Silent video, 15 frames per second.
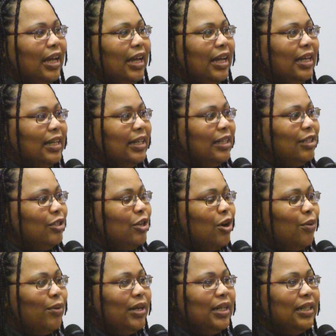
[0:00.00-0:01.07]
And
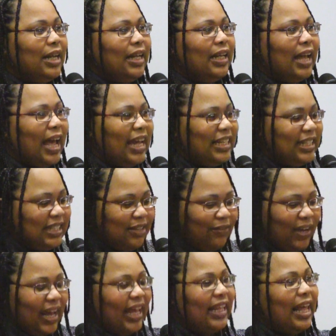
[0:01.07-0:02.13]
no one, I didn't
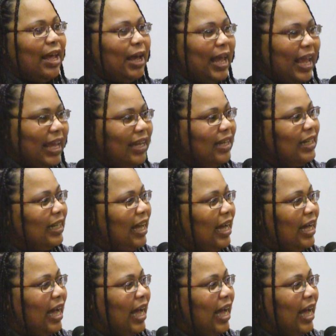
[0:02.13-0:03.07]
even have that 8 o'clock,